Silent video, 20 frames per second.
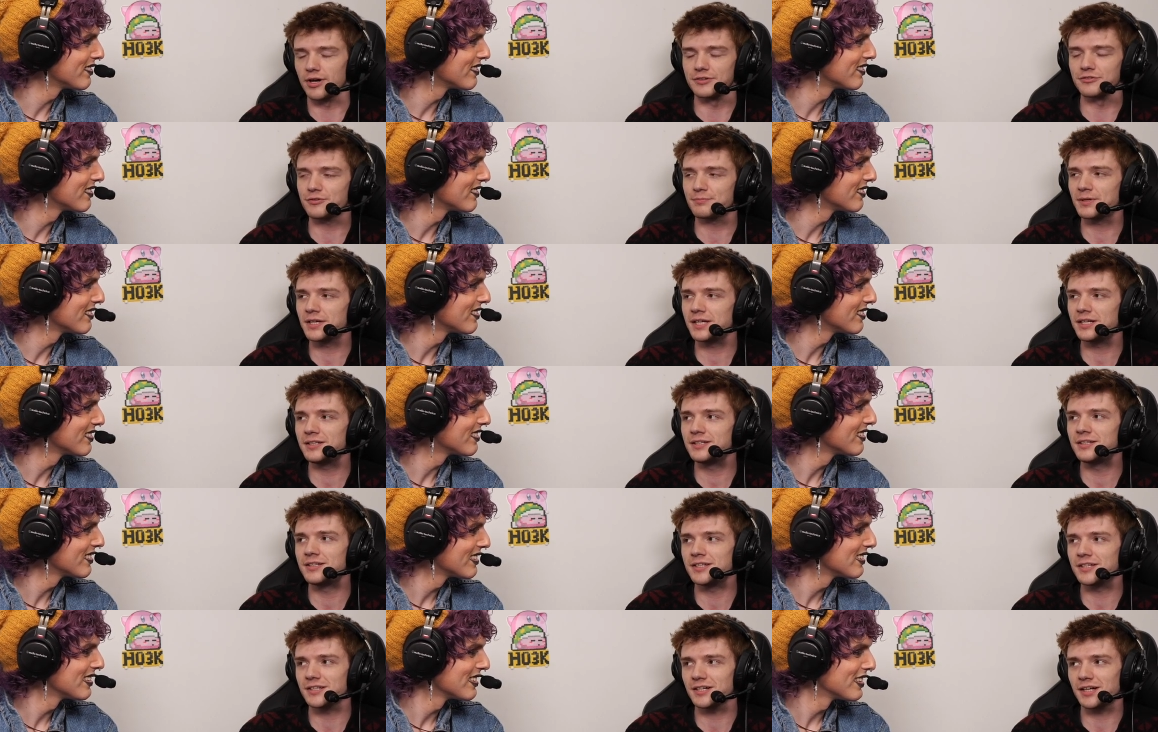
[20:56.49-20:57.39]
Speaker 1: run speed
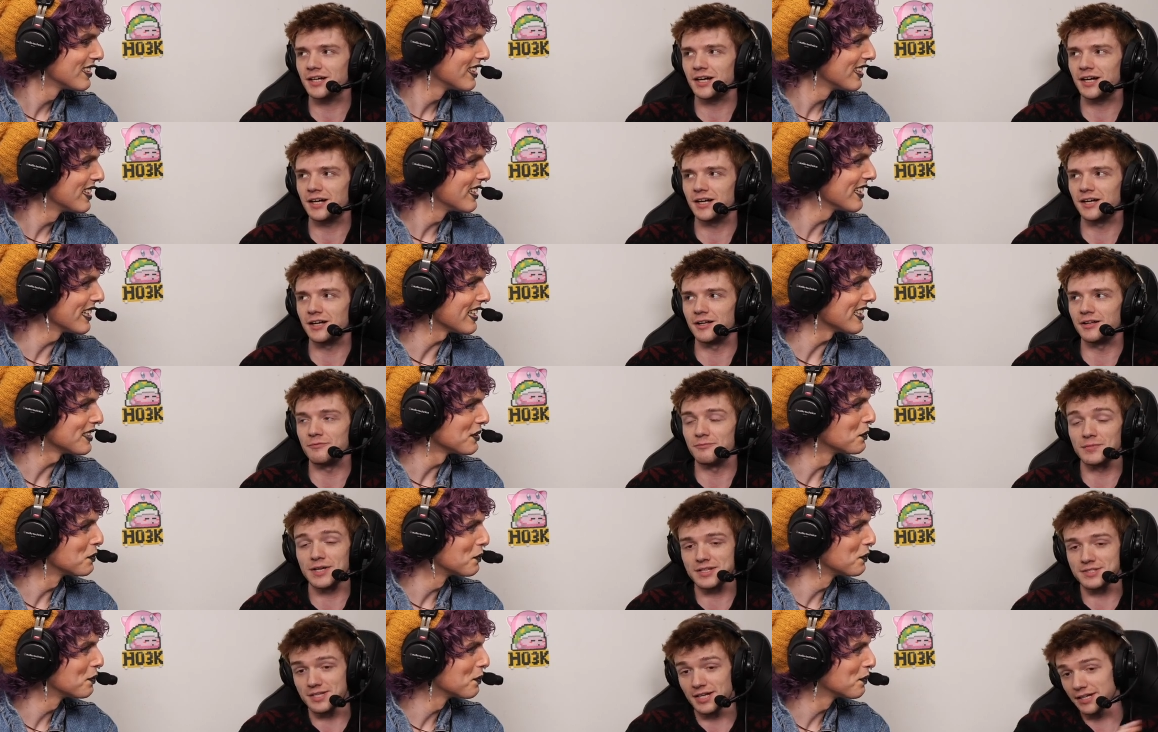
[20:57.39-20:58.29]
uh, yeah.
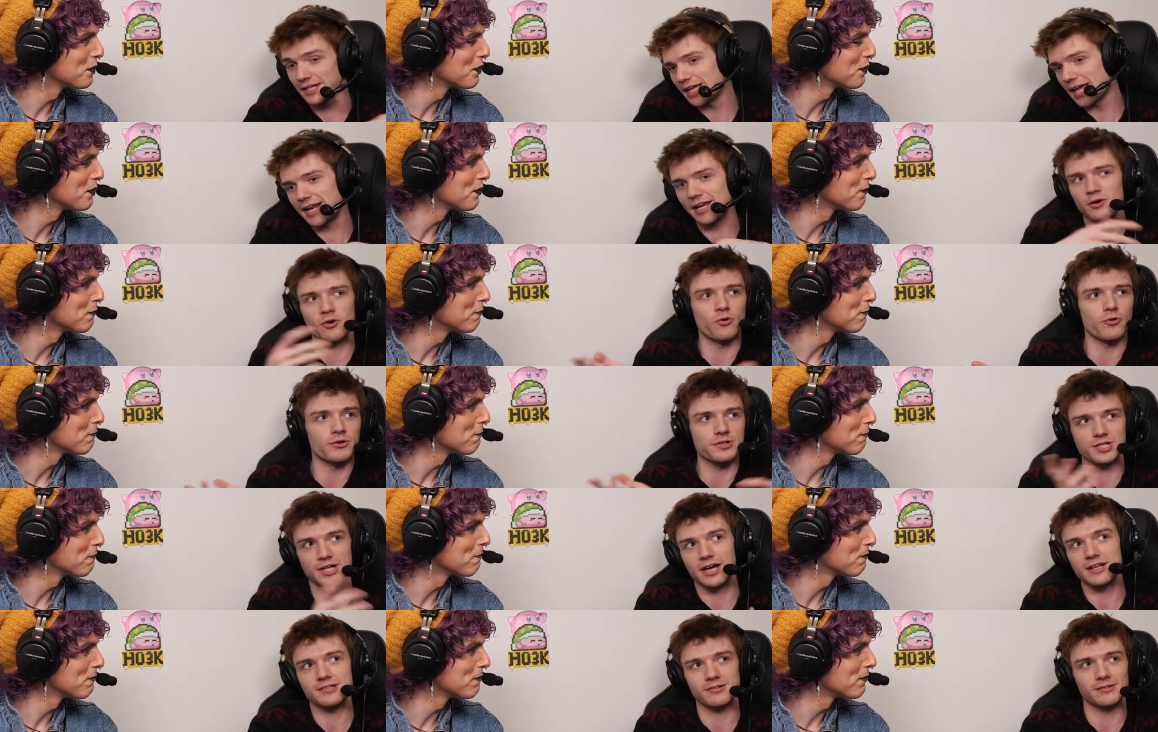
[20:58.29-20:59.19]
means that getting
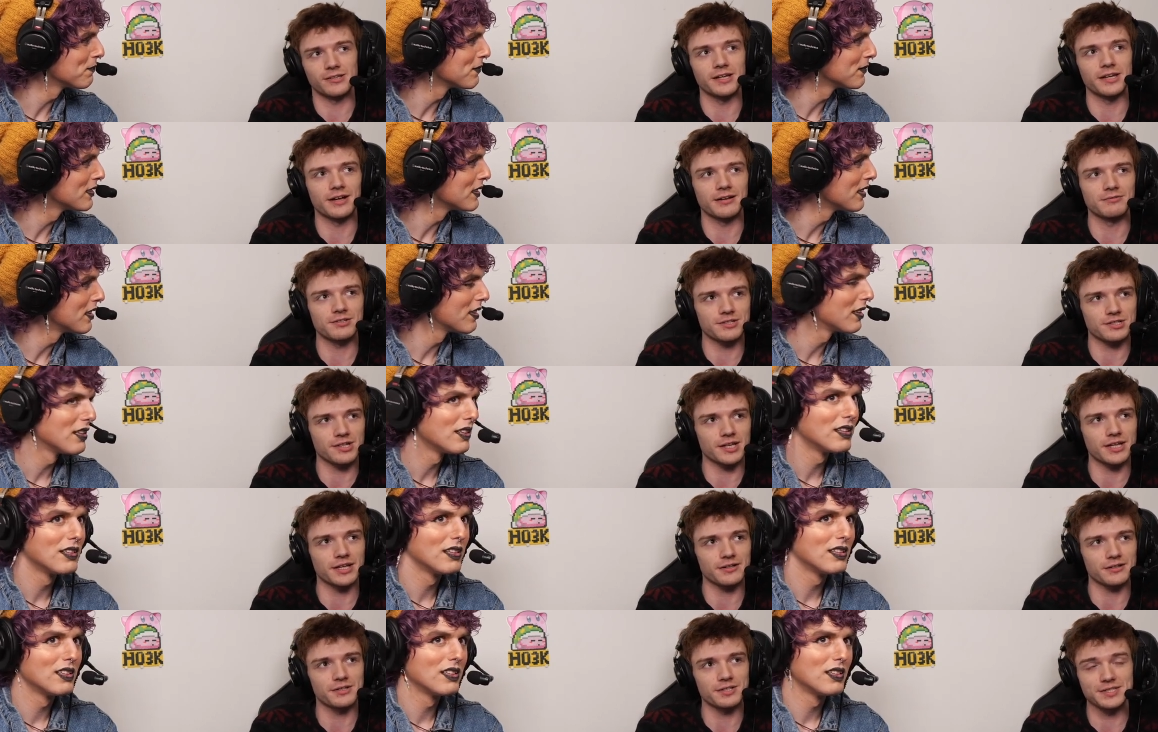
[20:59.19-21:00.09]
horizontally, I'm just
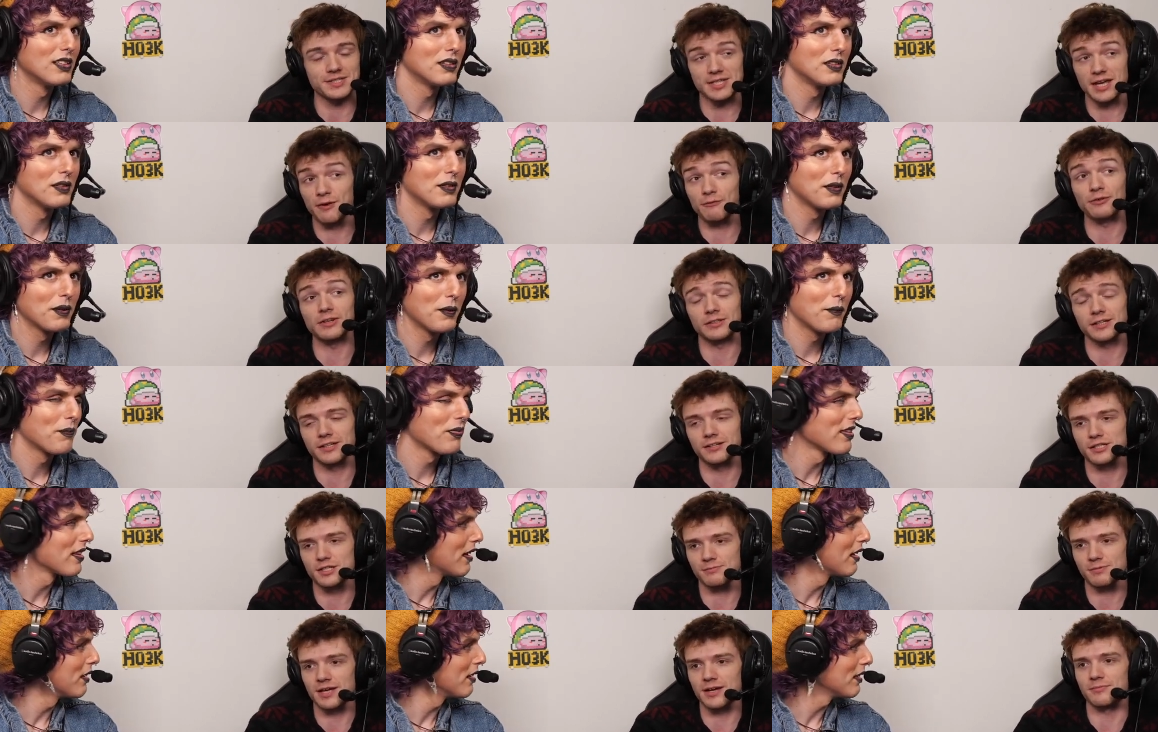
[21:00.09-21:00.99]
like definitely
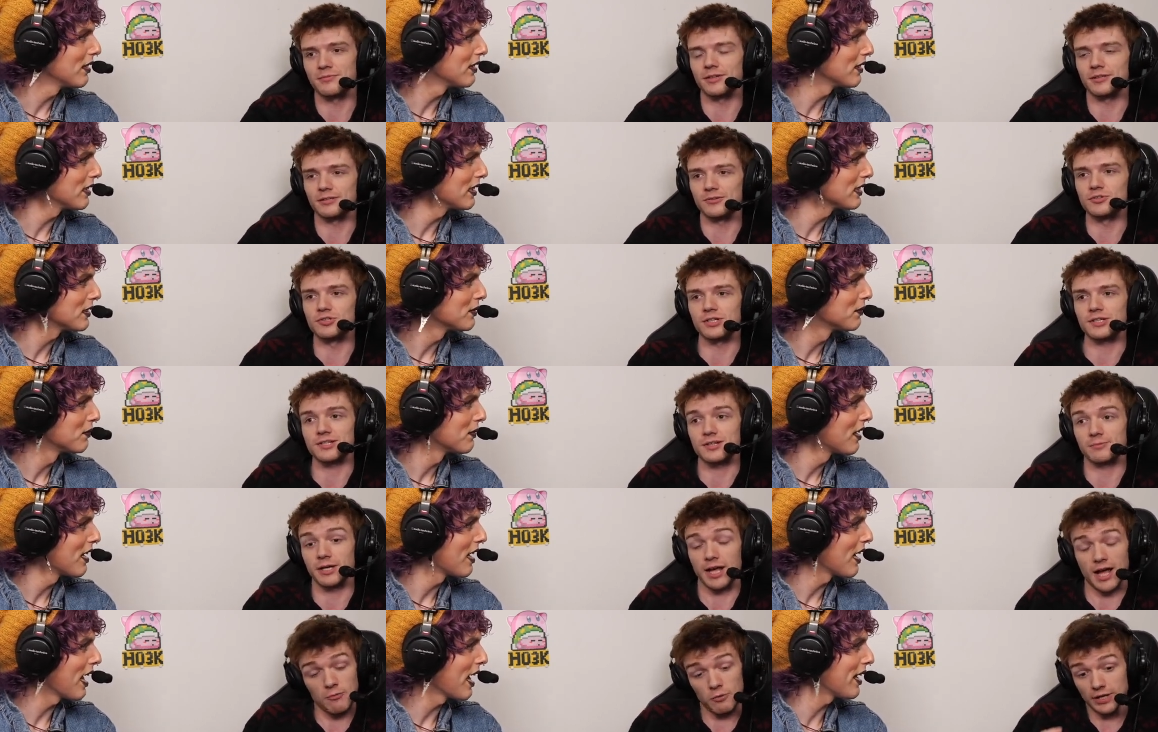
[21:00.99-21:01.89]
going to spam illusion
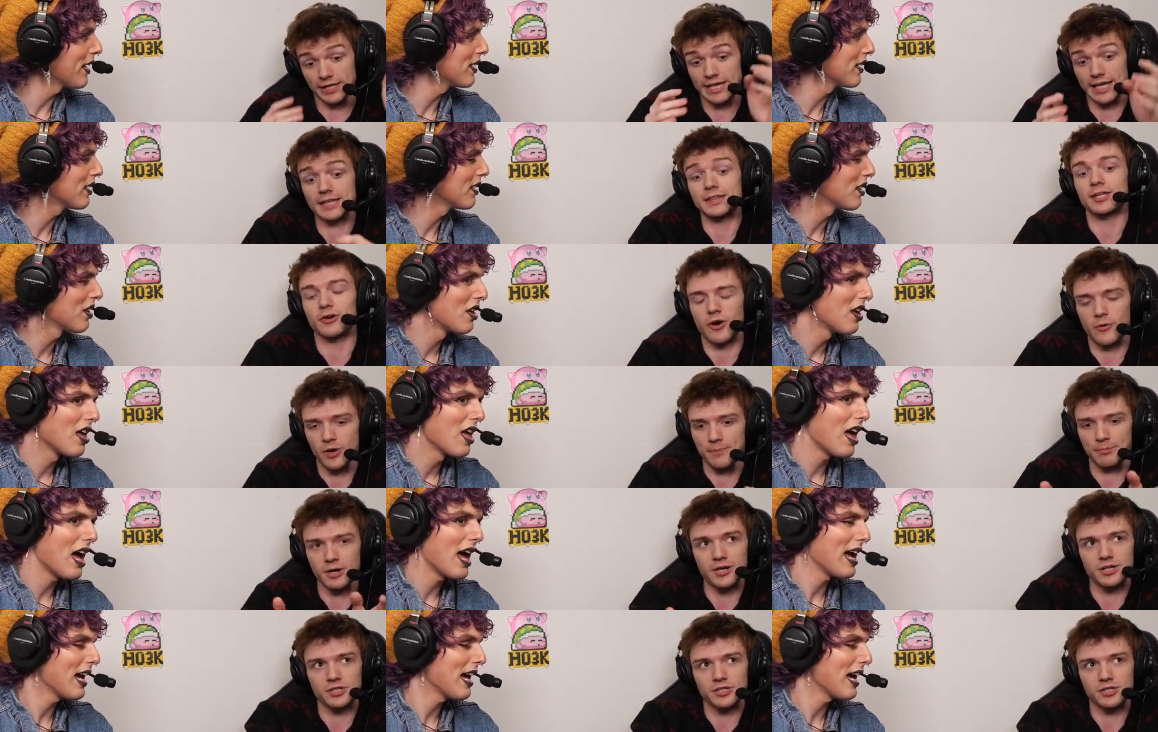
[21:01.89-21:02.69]
because I'm like I want to get there. I want to